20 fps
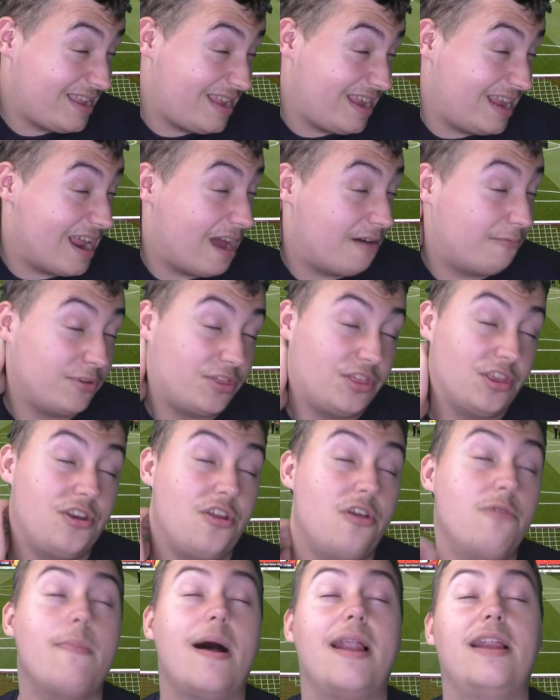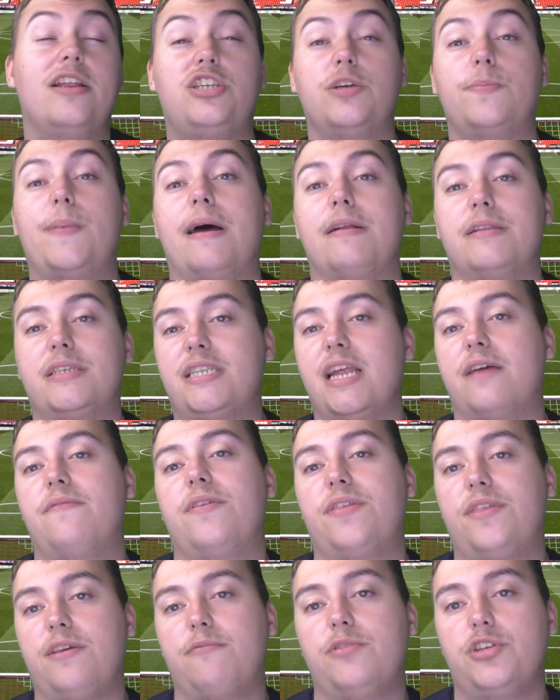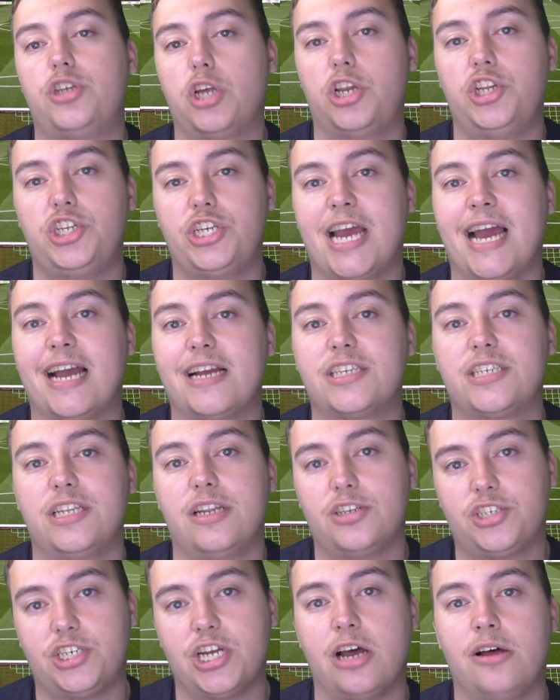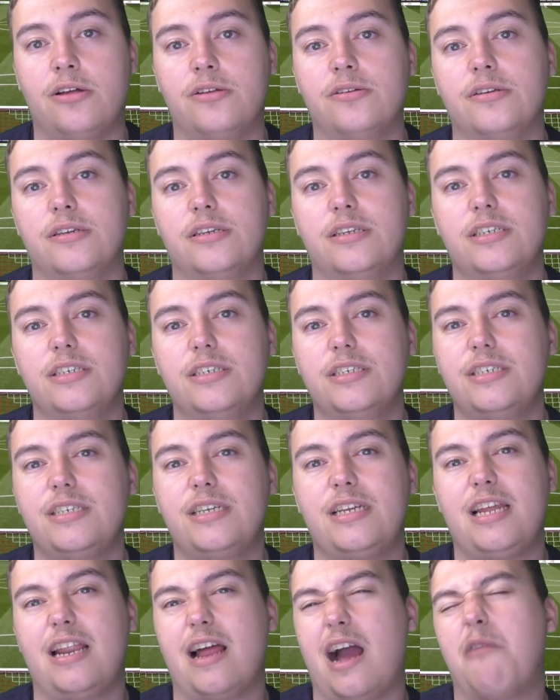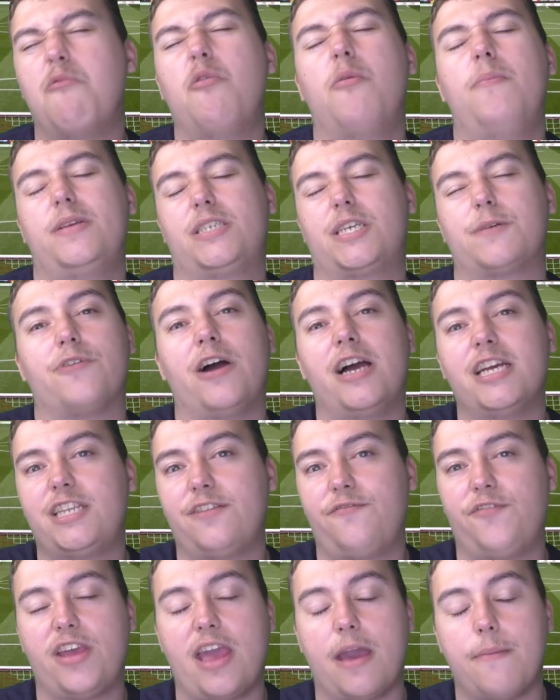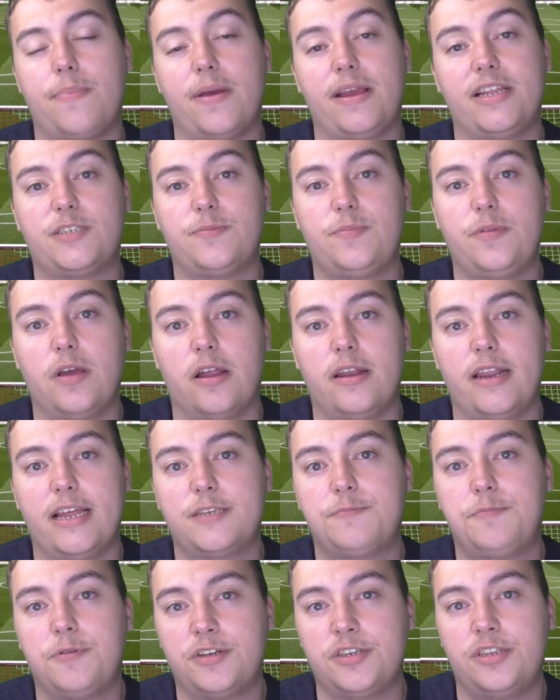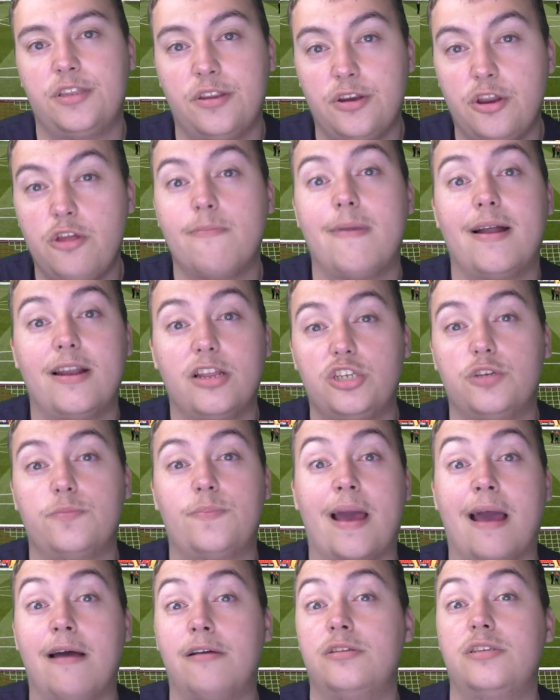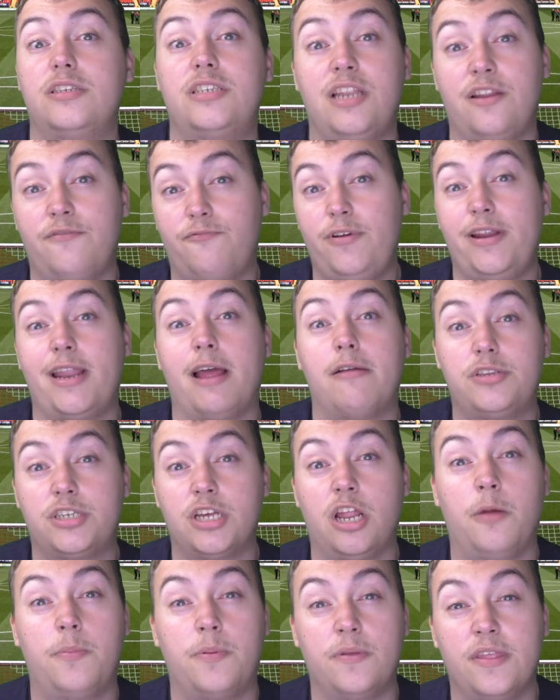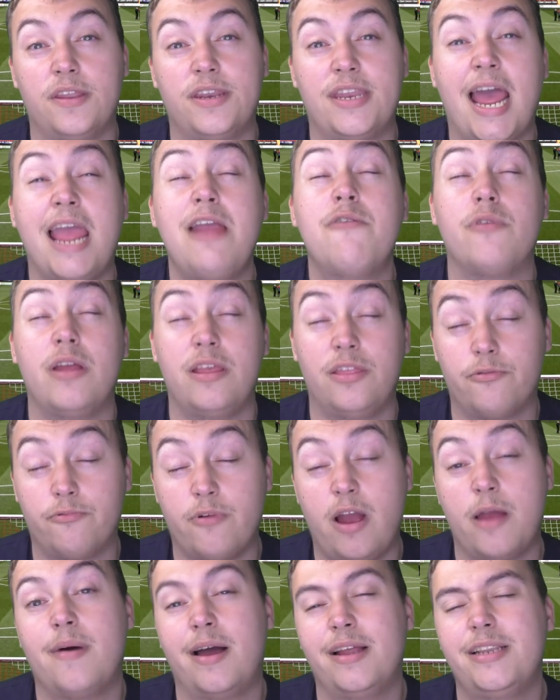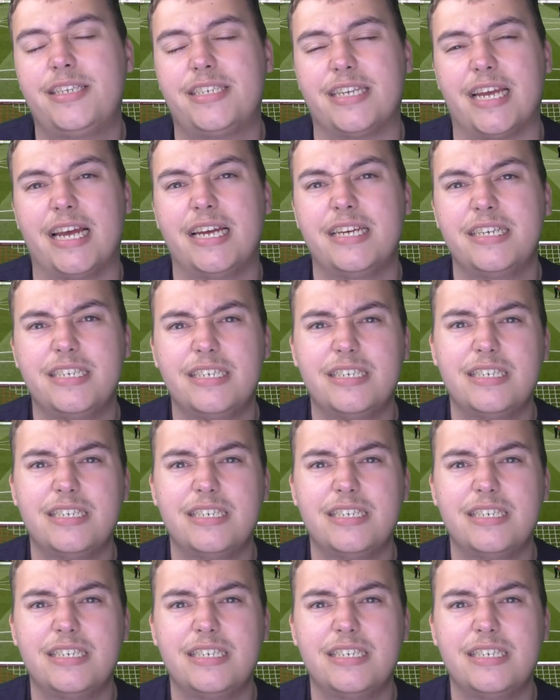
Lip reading: you know, with the new manager bounce and everything with Johnnie Jackson at Charlton, you know, I won't be surprised if we get beat, to be honest, because of the new manager bounce and if we don't turn up on the day in the right mindset.